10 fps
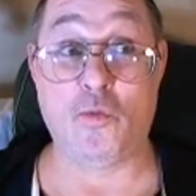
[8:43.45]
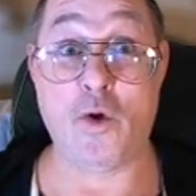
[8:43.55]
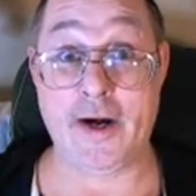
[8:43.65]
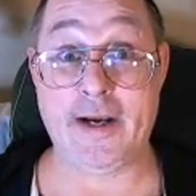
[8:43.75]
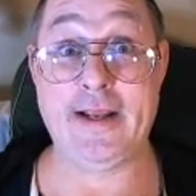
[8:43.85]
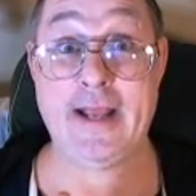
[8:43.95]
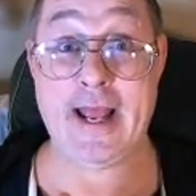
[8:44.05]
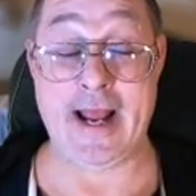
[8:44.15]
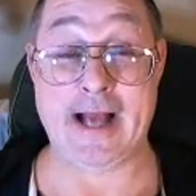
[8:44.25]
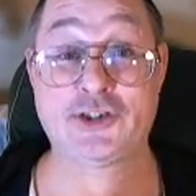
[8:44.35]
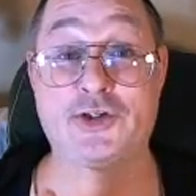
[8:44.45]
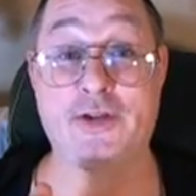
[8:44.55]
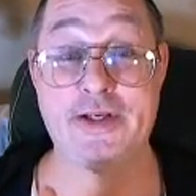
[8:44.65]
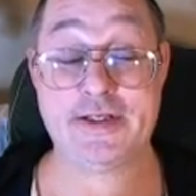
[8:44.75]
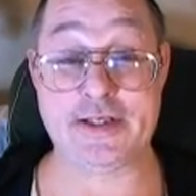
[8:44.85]
what it
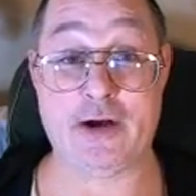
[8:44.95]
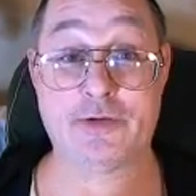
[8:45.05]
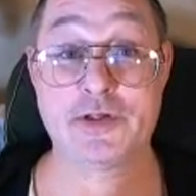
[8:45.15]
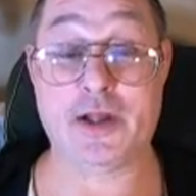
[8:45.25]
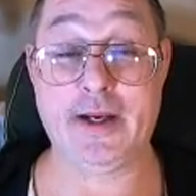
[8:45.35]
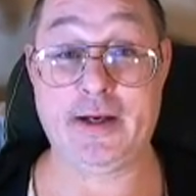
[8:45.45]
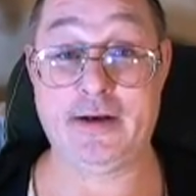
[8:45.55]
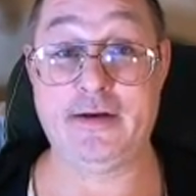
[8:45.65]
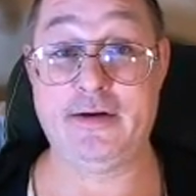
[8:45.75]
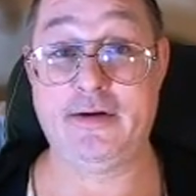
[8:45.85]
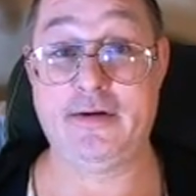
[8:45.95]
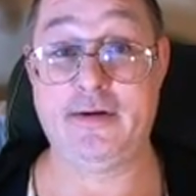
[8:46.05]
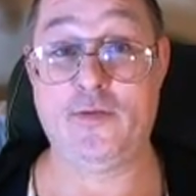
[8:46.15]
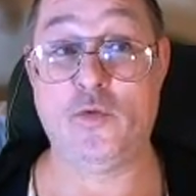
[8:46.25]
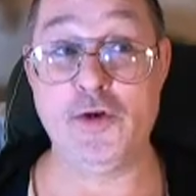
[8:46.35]
actually sounds like
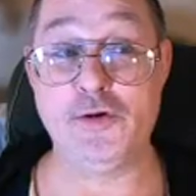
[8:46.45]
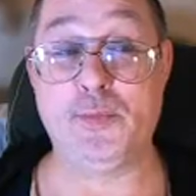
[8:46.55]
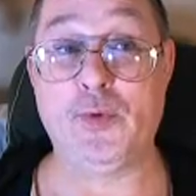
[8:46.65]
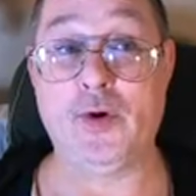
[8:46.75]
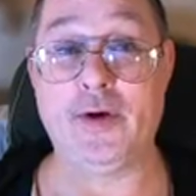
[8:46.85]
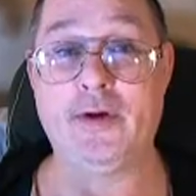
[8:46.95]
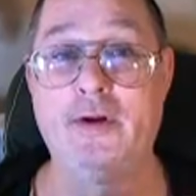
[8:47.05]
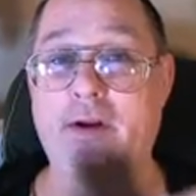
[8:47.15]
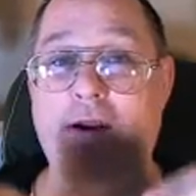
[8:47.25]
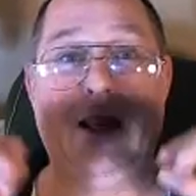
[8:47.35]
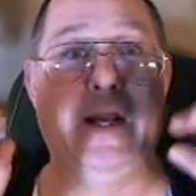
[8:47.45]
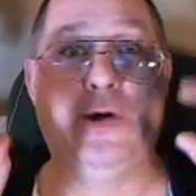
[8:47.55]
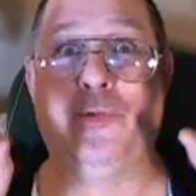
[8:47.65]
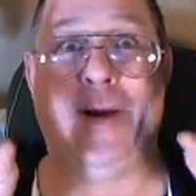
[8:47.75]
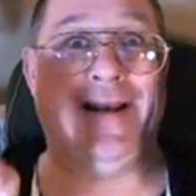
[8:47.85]
when you put
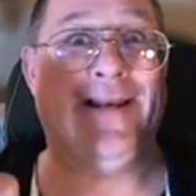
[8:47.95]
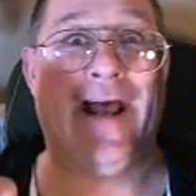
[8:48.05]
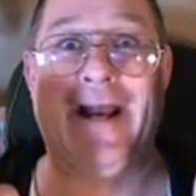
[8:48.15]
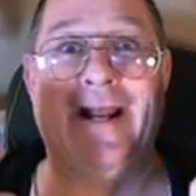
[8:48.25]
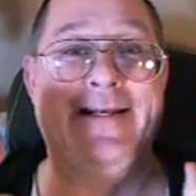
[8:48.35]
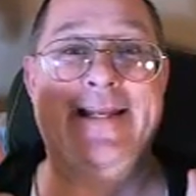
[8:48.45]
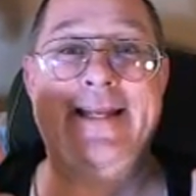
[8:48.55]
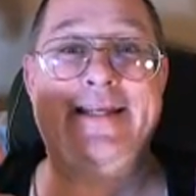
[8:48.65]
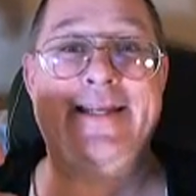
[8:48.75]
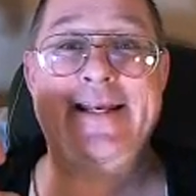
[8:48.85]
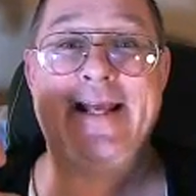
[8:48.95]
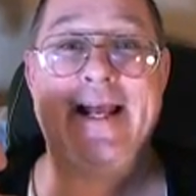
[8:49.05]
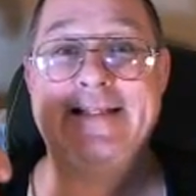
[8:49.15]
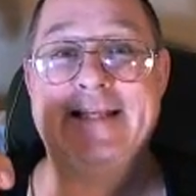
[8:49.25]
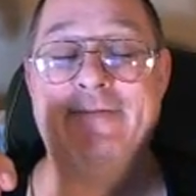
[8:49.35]
red dot
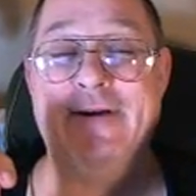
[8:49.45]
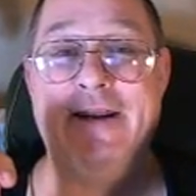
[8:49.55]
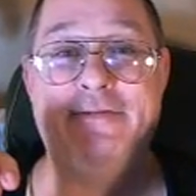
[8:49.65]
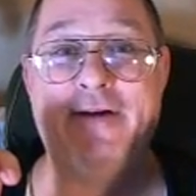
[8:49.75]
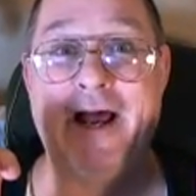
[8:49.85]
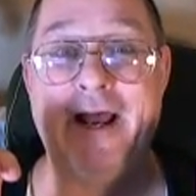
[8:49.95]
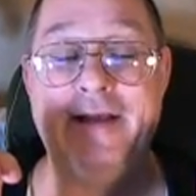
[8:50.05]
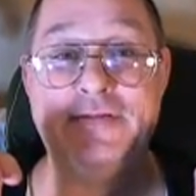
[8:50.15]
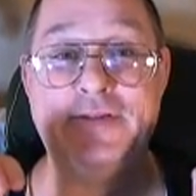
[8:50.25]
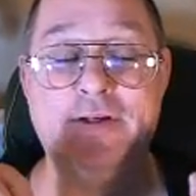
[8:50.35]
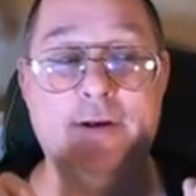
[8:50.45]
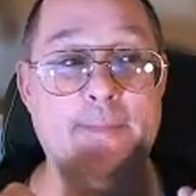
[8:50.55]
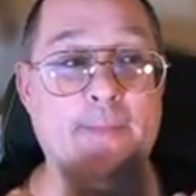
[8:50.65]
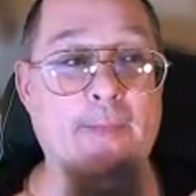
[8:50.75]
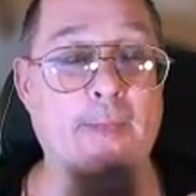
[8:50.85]
NKT275s
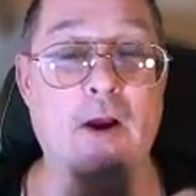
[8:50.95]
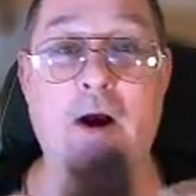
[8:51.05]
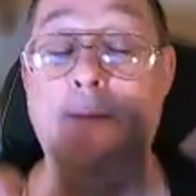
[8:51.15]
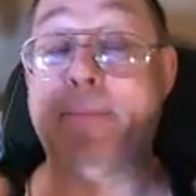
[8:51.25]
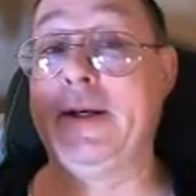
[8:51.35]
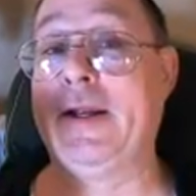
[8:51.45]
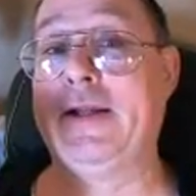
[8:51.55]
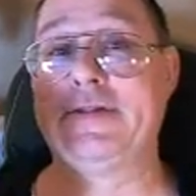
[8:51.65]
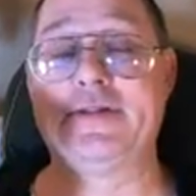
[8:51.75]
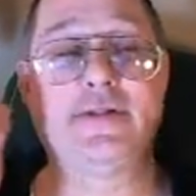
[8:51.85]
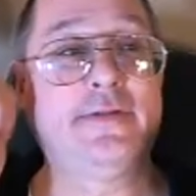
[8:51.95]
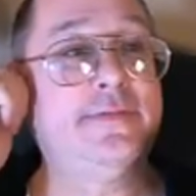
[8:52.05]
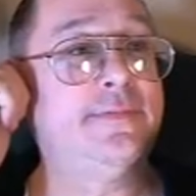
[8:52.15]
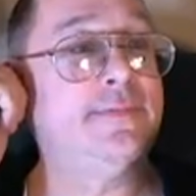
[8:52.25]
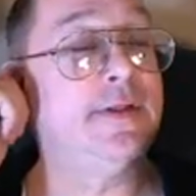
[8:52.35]
up against
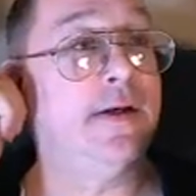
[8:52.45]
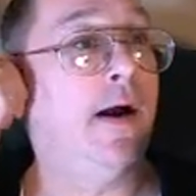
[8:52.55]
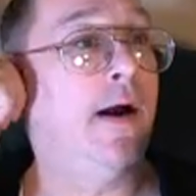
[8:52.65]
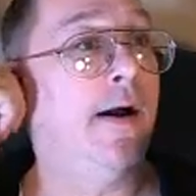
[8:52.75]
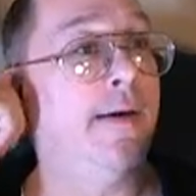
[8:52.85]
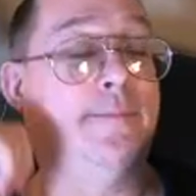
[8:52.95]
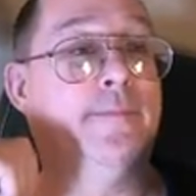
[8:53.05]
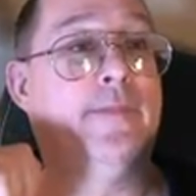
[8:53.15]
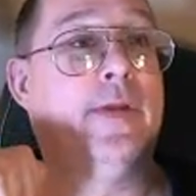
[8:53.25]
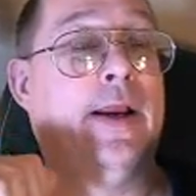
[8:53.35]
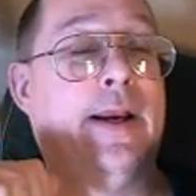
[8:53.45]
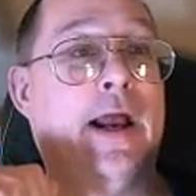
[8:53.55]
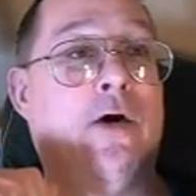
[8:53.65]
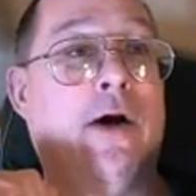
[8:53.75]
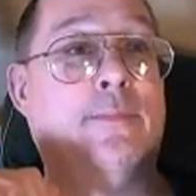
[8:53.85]
um, and
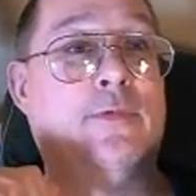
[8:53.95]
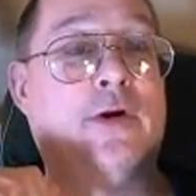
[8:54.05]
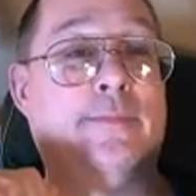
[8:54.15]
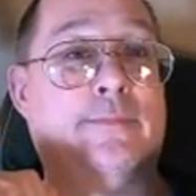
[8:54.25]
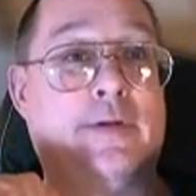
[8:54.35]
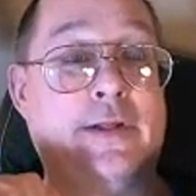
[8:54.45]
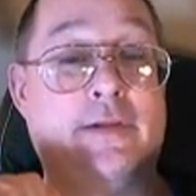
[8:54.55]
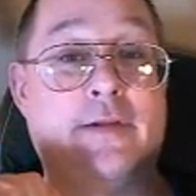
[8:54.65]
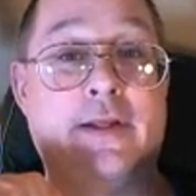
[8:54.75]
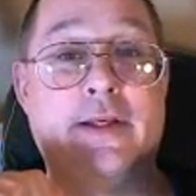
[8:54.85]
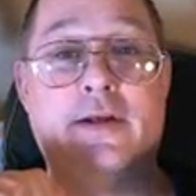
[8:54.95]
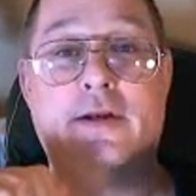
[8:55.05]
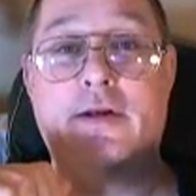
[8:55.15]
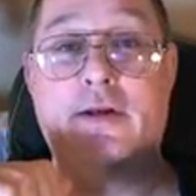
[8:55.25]
now I'm completely